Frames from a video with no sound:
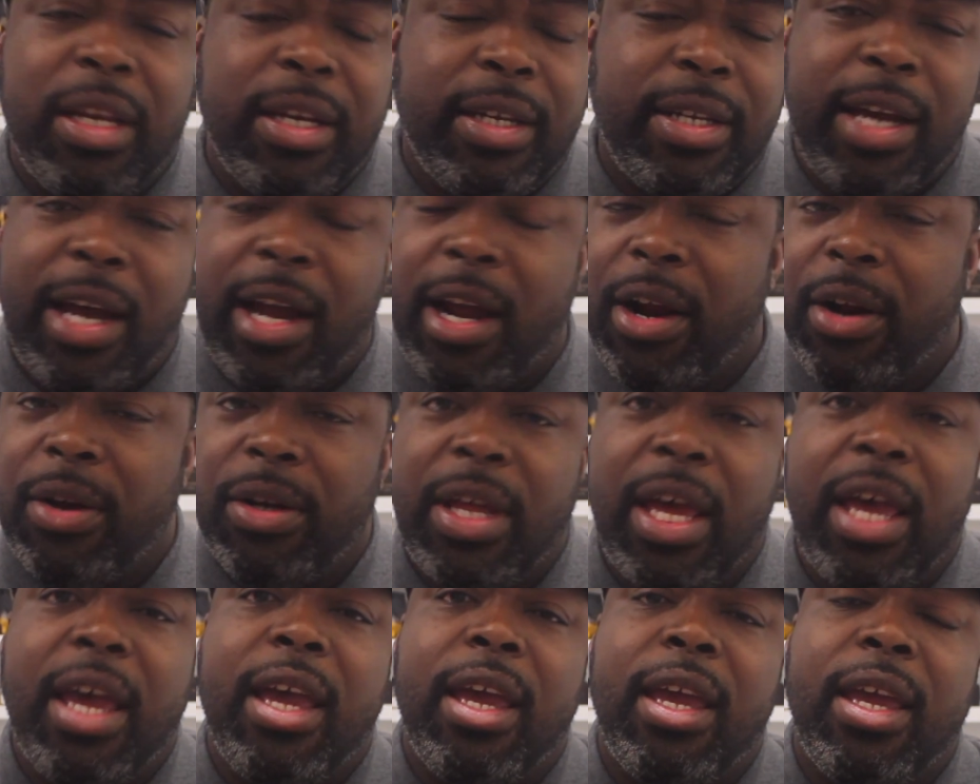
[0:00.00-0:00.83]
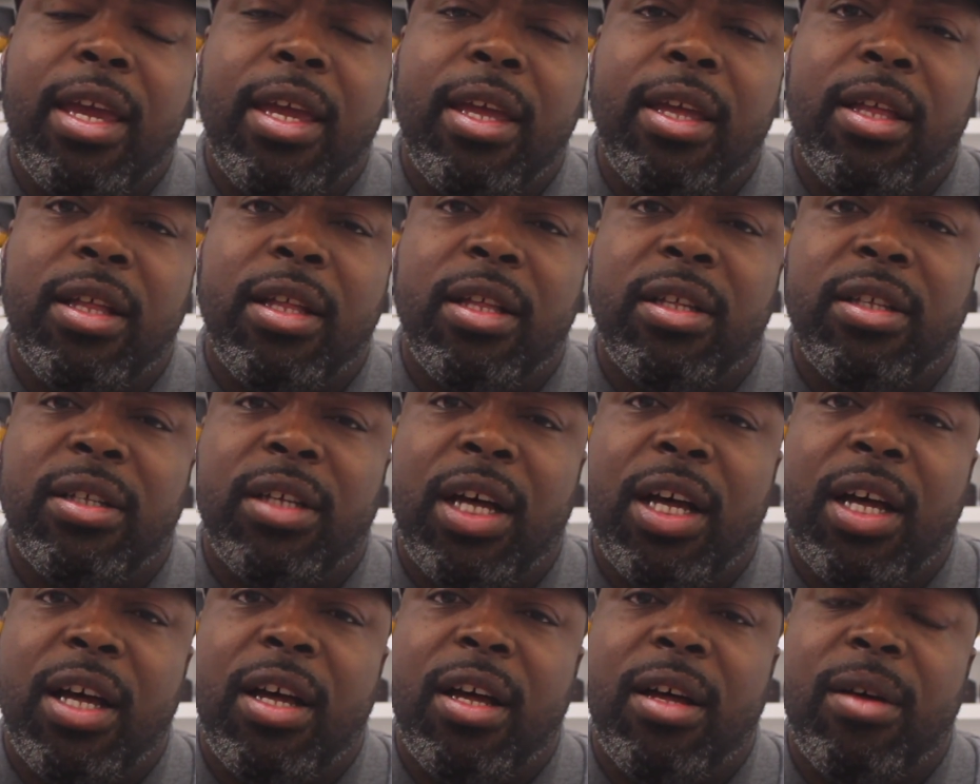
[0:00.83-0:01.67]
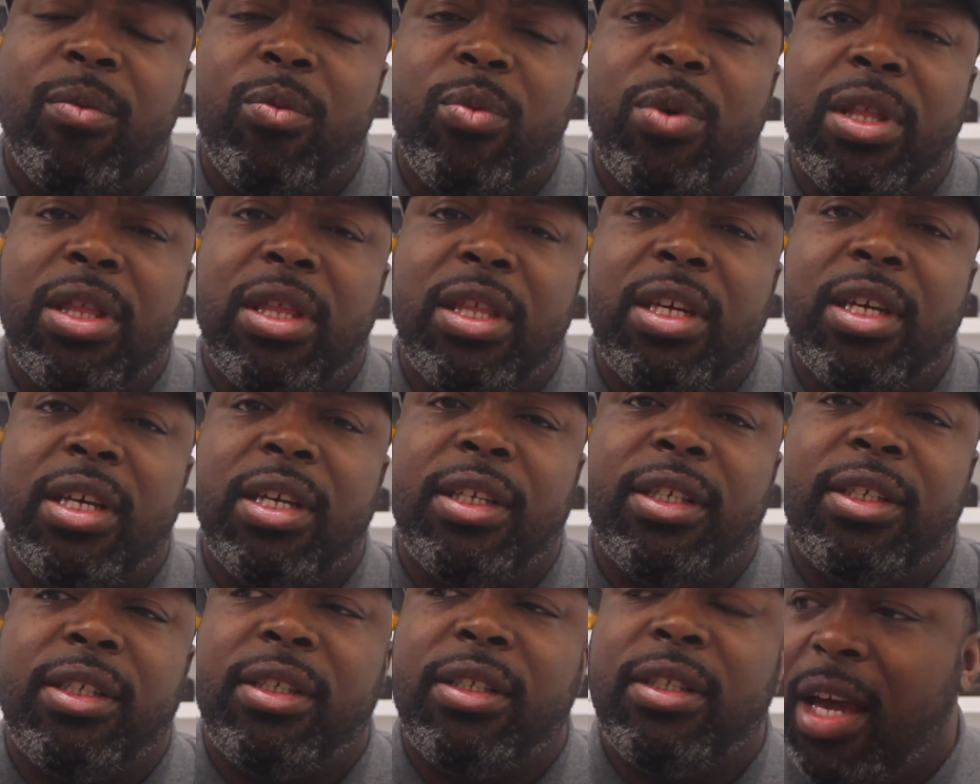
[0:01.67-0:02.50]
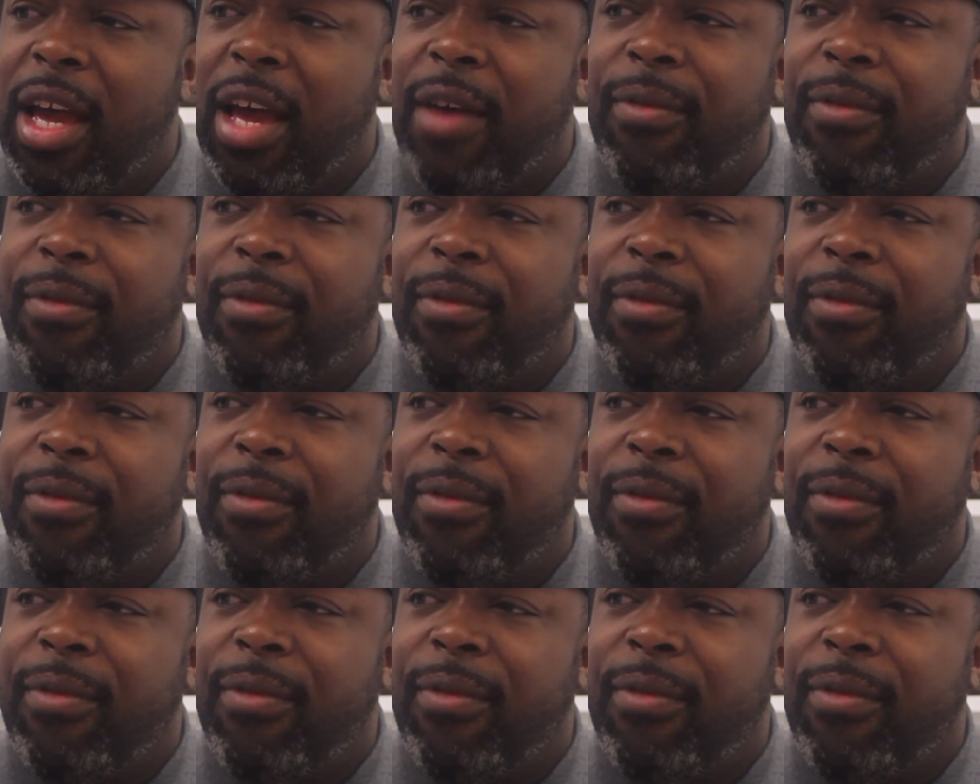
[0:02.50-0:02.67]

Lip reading: entire day with this.